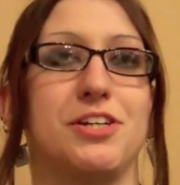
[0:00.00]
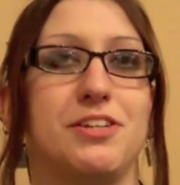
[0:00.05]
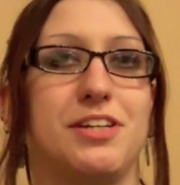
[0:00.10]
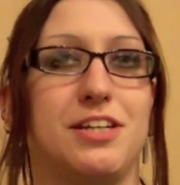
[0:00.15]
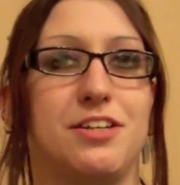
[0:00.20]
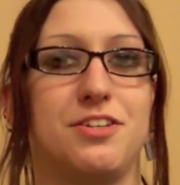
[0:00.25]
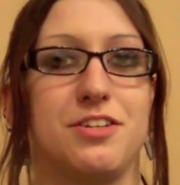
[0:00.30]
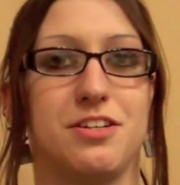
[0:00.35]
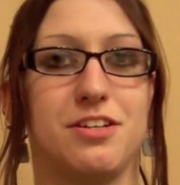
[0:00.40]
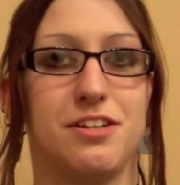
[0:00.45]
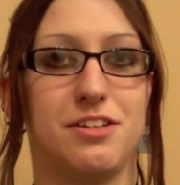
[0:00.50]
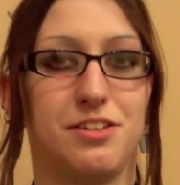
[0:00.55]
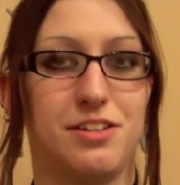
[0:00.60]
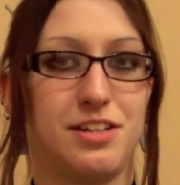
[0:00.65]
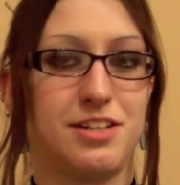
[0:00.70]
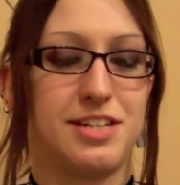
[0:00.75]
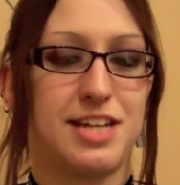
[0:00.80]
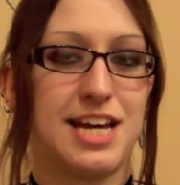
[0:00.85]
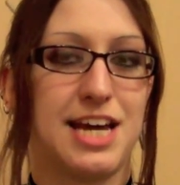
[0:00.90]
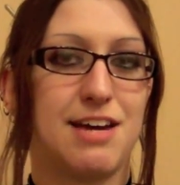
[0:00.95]
You need
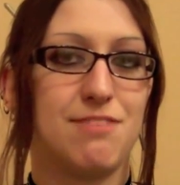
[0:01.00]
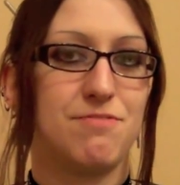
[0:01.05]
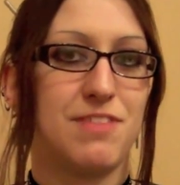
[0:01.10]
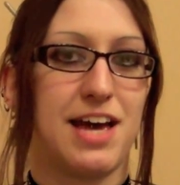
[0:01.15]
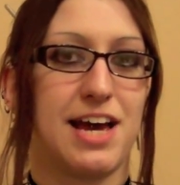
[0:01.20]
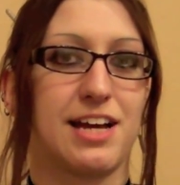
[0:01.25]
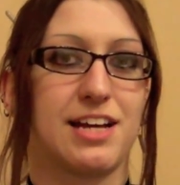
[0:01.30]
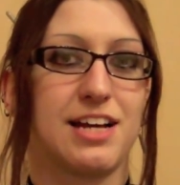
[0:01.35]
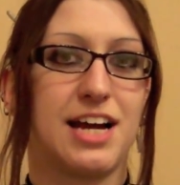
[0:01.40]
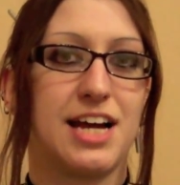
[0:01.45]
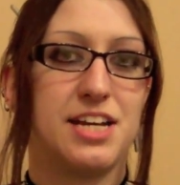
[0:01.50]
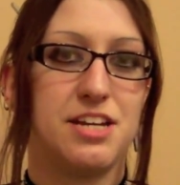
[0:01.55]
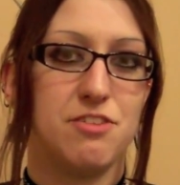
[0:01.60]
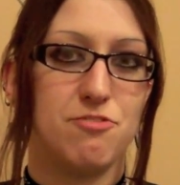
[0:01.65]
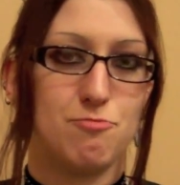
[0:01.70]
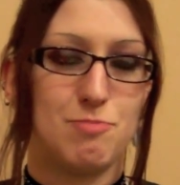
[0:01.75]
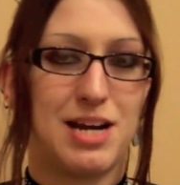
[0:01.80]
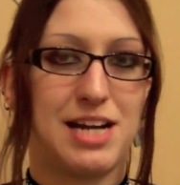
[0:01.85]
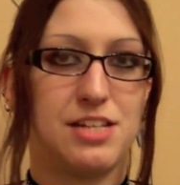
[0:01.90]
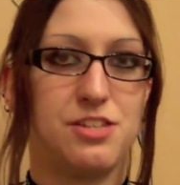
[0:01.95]
to have that kind
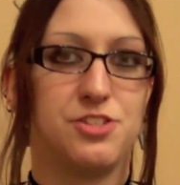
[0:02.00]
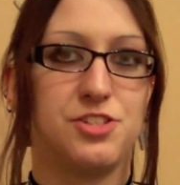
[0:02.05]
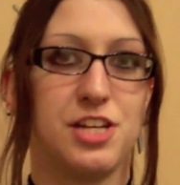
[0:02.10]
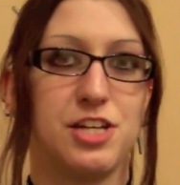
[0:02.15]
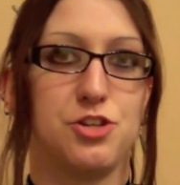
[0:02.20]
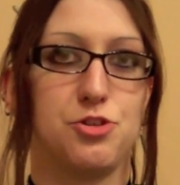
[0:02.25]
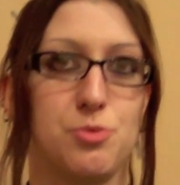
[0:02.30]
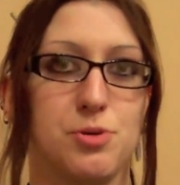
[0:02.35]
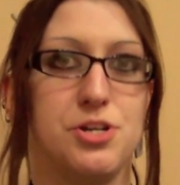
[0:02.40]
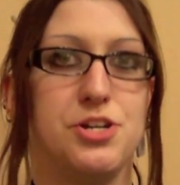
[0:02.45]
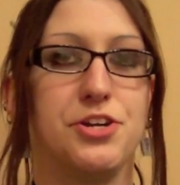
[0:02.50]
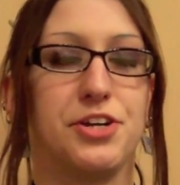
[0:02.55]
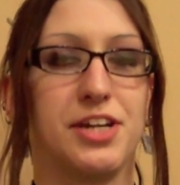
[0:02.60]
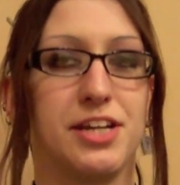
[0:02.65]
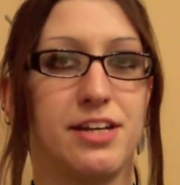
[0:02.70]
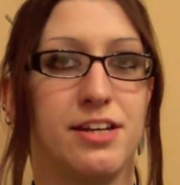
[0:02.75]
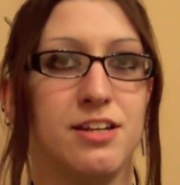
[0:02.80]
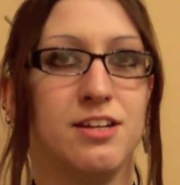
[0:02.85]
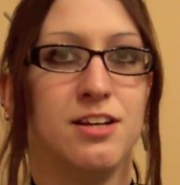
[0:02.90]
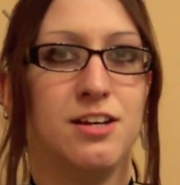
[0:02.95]
of mindset to where you
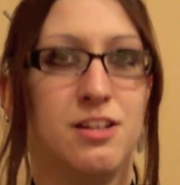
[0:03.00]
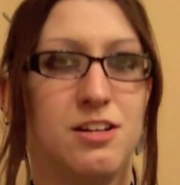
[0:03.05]
can